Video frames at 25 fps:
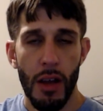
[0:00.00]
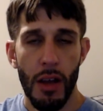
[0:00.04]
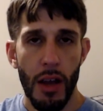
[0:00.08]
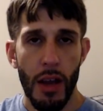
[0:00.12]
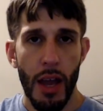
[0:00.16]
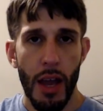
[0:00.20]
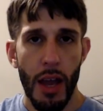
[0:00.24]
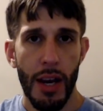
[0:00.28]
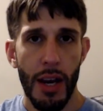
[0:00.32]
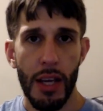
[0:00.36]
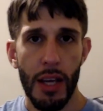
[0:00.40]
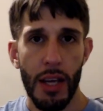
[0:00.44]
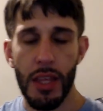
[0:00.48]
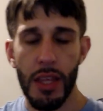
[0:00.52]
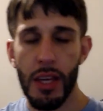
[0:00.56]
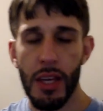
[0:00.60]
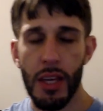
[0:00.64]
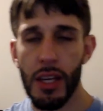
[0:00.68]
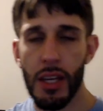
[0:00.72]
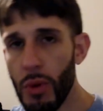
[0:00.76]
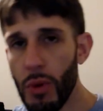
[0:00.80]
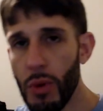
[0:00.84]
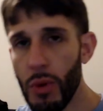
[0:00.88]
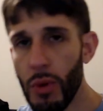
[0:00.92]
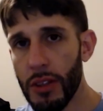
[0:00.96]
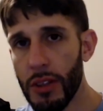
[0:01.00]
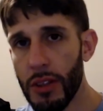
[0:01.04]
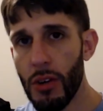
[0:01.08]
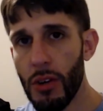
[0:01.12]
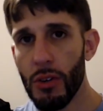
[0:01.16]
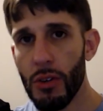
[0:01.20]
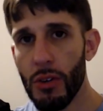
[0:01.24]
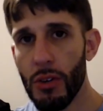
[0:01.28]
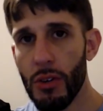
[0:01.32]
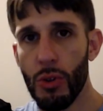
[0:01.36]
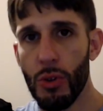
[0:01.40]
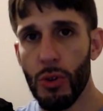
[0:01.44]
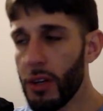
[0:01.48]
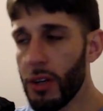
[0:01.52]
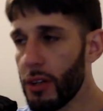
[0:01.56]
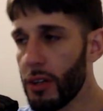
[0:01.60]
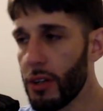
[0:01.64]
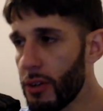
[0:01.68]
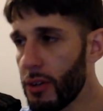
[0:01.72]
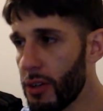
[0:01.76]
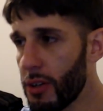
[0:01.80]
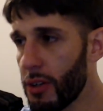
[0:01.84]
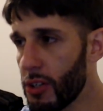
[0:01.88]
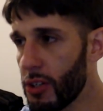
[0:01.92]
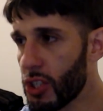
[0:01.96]
And I think he went out there and threw another
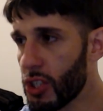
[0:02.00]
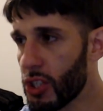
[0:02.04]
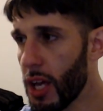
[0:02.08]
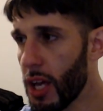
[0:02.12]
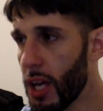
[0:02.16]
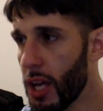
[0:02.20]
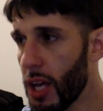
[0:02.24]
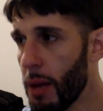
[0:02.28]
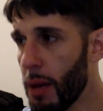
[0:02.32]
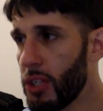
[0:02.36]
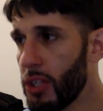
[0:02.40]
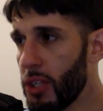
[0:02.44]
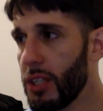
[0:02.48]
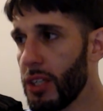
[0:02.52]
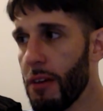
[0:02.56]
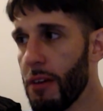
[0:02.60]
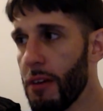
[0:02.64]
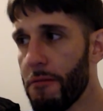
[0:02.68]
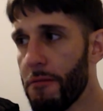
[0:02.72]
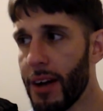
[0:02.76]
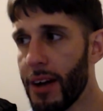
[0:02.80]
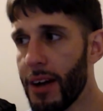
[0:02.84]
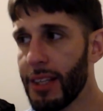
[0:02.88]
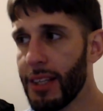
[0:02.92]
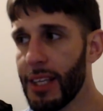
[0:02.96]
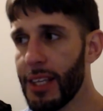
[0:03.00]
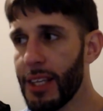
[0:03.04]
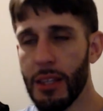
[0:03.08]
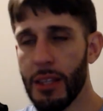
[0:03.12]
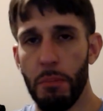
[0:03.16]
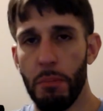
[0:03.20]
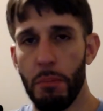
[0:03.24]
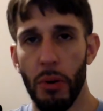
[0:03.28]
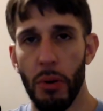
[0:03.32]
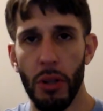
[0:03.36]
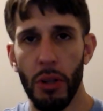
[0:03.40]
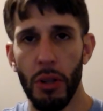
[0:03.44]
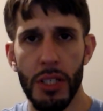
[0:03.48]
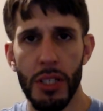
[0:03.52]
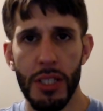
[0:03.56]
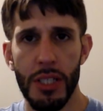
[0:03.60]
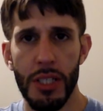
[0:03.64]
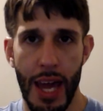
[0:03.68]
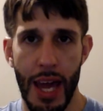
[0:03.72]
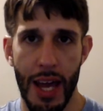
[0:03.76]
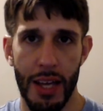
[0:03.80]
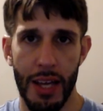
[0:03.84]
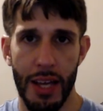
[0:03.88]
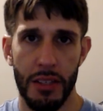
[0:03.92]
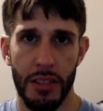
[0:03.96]
interception, and they finally had to pull his
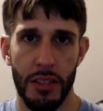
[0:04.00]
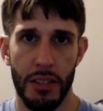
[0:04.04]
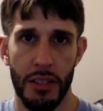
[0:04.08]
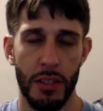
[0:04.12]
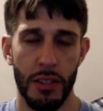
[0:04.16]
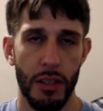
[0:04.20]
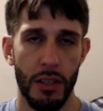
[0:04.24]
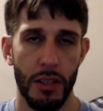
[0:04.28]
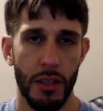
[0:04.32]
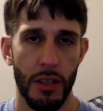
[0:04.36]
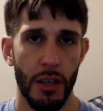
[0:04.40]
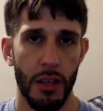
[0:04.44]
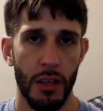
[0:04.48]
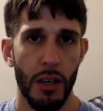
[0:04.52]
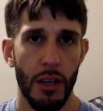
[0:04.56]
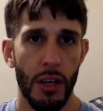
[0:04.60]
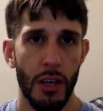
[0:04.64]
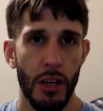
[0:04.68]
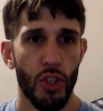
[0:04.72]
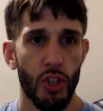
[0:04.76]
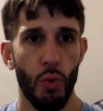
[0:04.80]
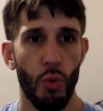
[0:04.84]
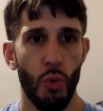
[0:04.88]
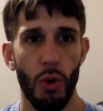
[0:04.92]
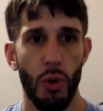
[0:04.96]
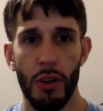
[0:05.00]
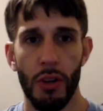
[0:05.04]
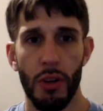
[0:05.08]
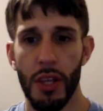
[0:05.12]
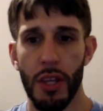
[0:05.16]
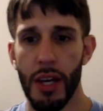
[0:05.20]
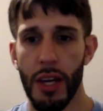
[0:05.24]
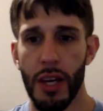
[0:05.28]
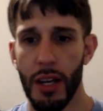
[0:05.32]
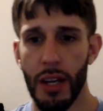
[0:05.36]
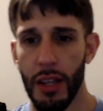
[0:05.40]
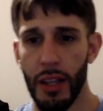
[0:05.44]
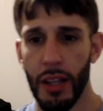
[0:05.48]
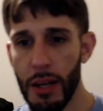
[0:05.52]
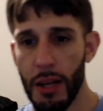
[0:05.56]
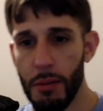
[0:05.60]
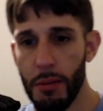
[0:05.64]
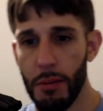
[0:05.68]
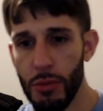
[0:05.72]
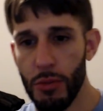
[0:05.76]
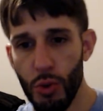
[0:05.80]
ass. So what are they going to let him do?